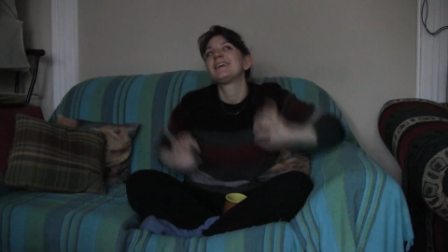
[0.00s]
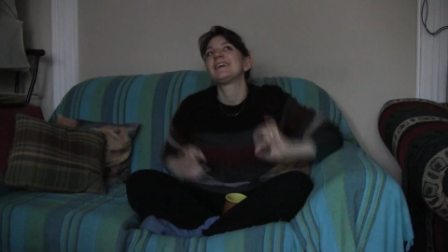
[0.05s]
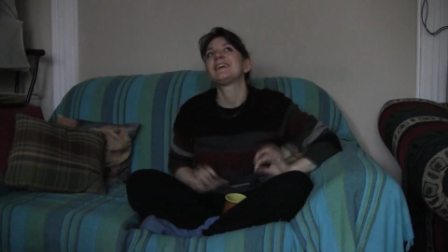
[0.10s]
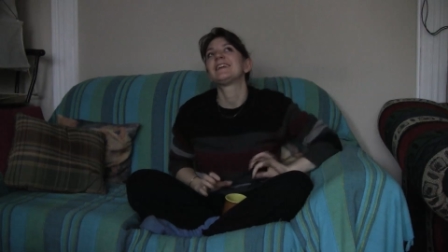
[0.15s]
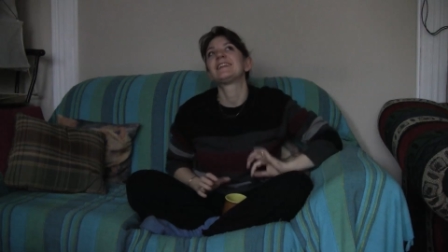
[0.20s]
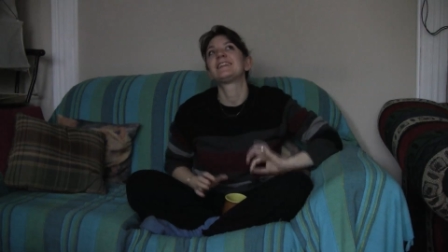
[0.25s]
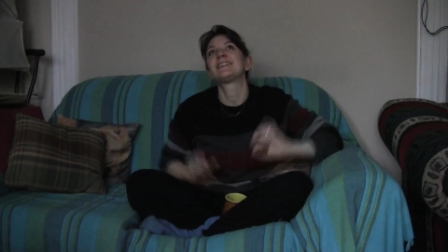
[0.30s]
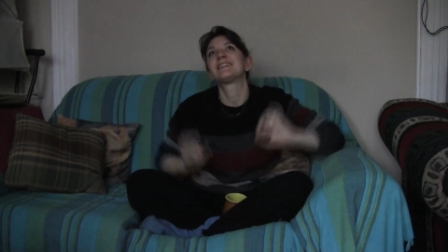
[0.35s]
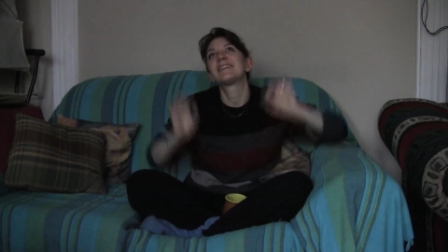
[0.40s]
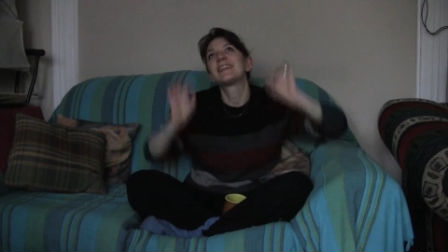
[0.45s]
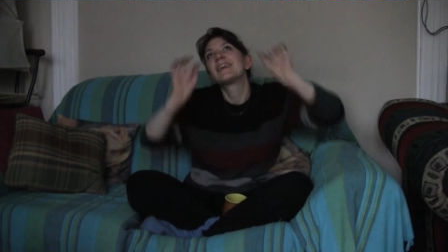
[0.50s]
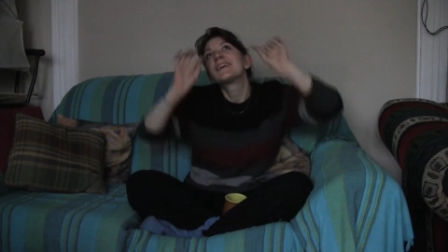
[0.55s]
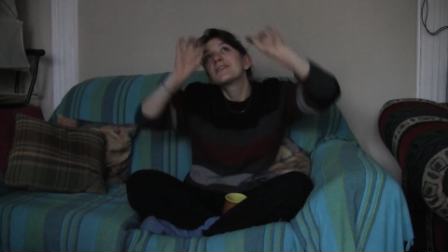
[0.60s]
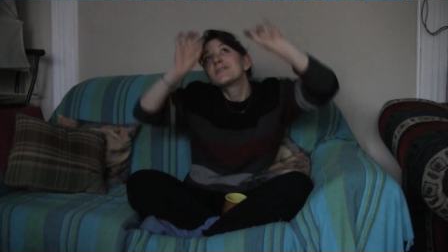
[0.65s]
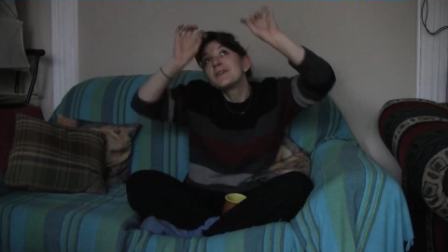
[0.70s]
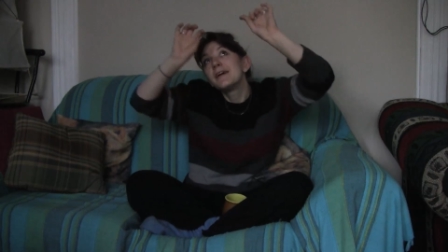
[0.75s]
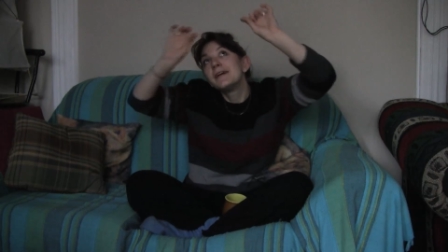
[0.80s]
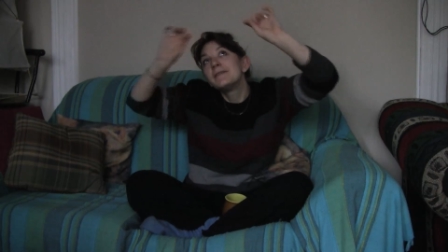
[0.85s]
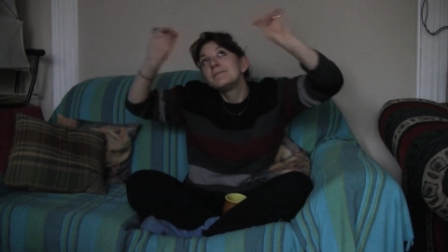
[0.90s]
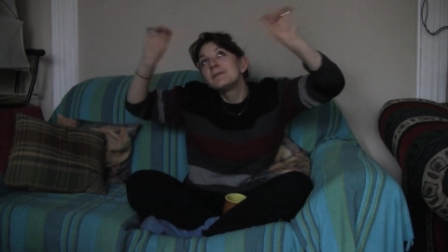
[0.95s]
and the
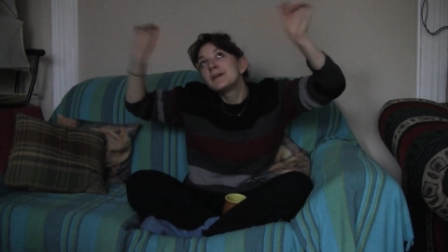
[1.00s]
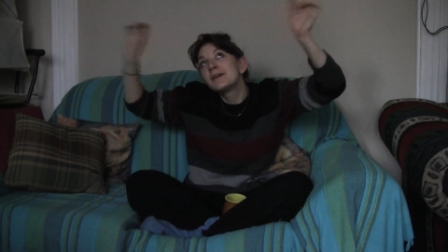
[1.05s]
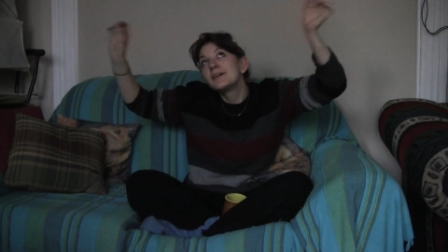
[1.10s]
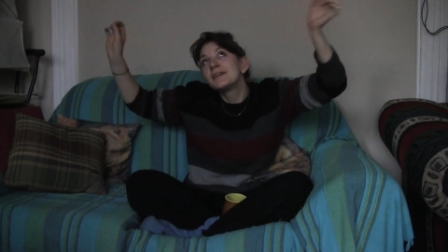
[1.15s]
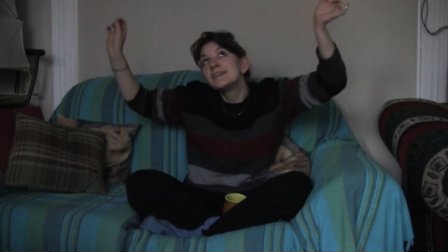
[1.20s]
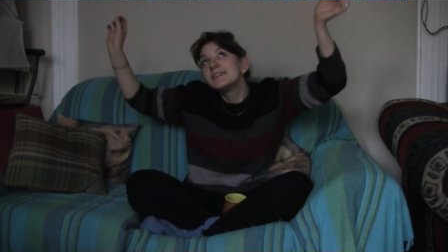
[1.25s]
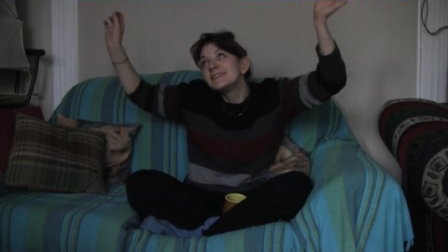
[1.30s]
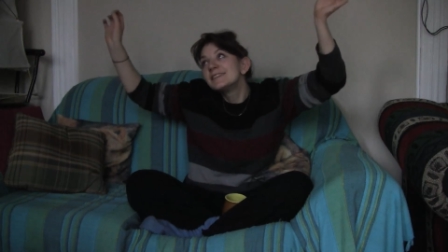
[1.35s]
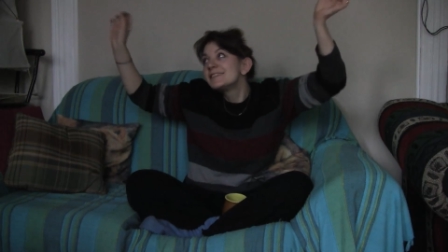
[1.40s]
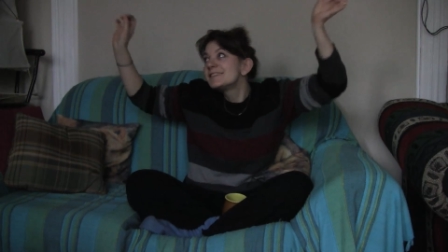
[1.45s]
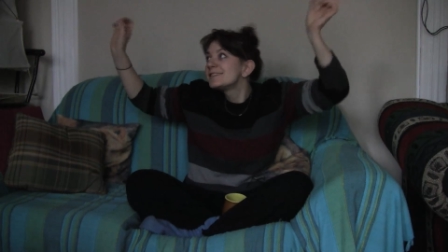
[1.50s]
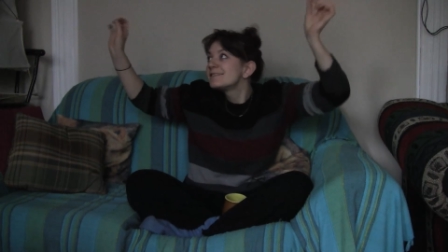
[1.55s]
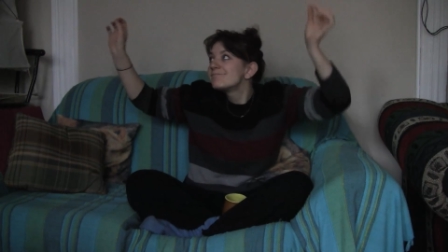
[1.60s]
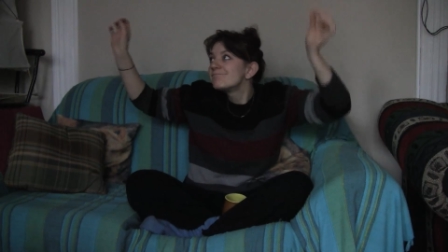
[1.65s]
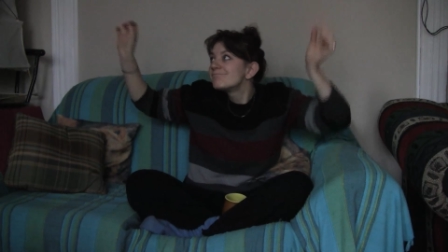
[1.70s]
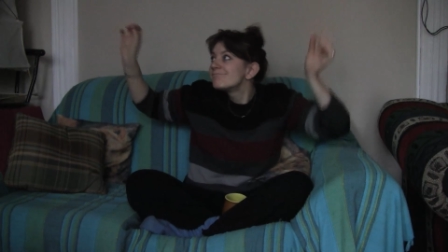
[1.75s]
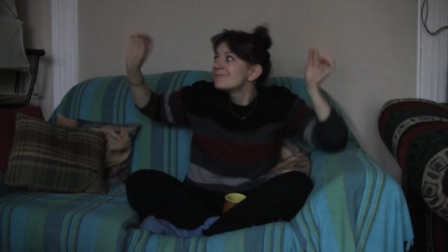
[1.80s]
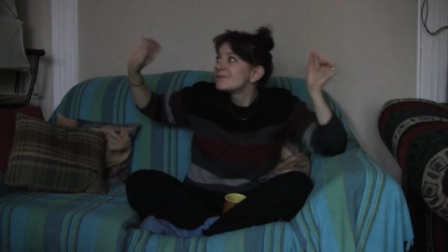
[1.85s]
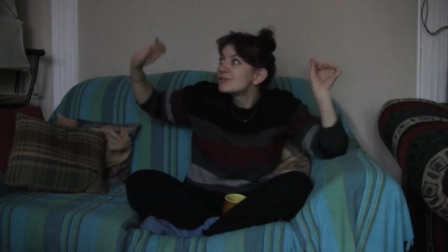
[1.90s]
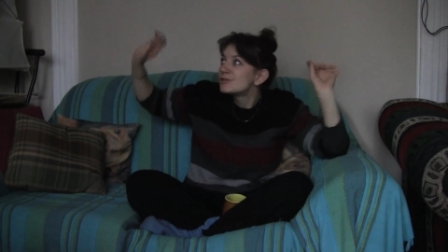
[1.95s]
cranberries
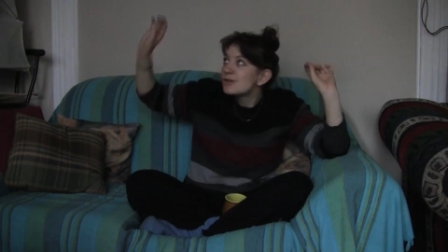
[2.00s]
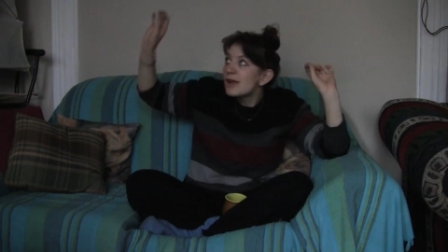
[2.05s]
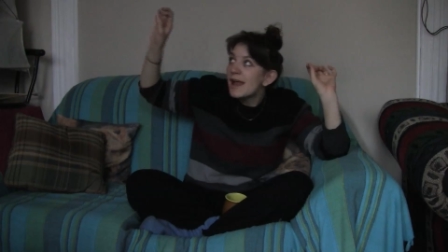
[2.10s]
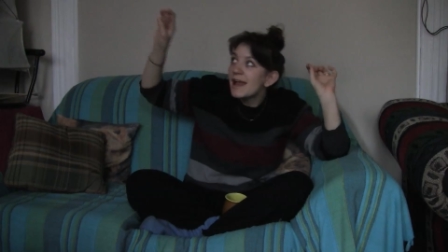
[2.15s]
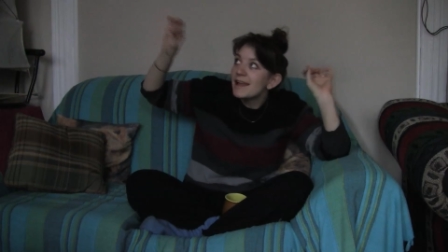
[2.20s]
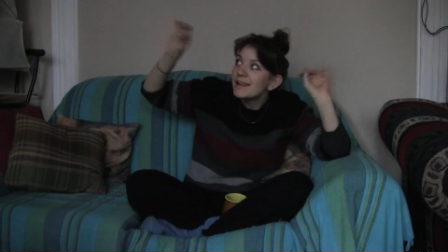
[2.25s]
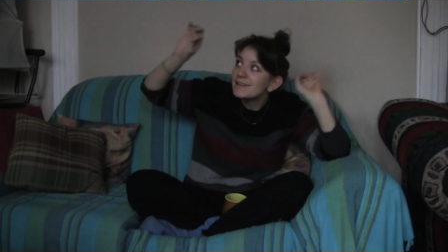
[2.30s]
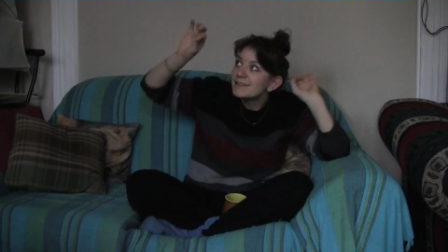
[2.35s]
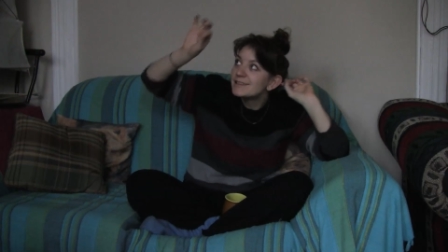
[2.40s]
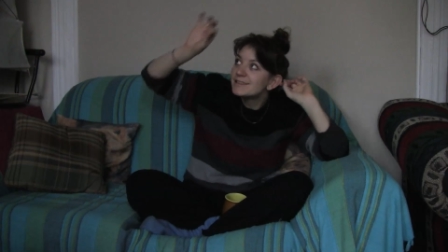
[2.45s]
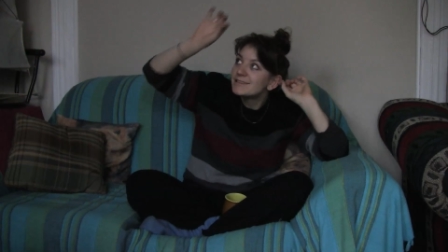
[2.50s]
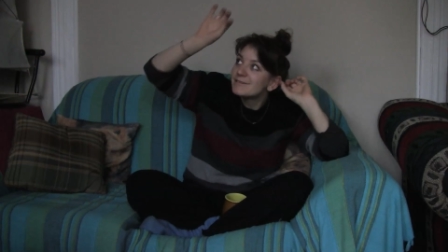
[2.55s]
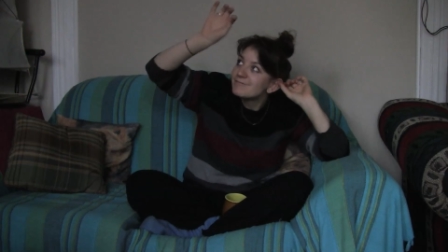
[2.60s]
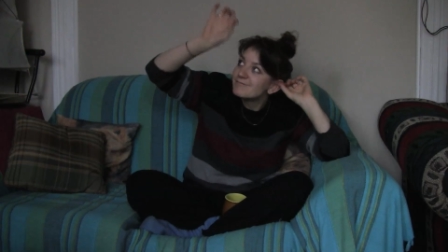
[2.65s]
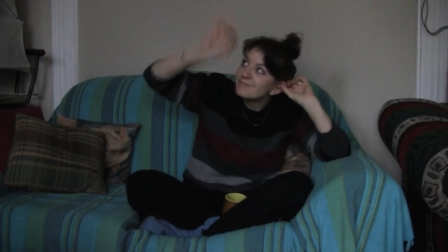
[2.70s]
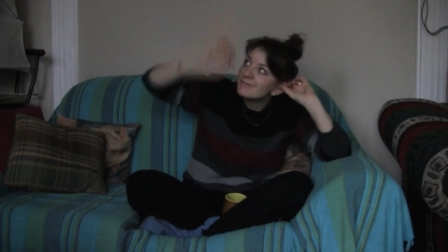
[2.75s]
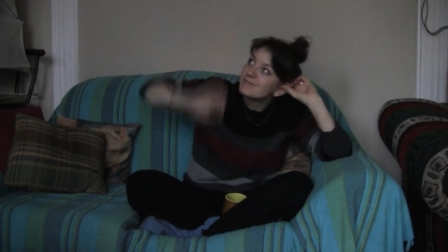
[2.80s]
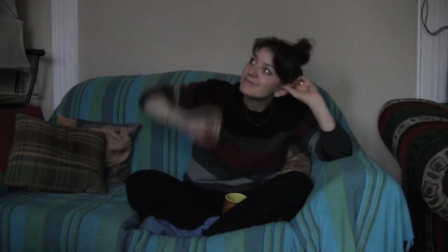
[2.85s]
strands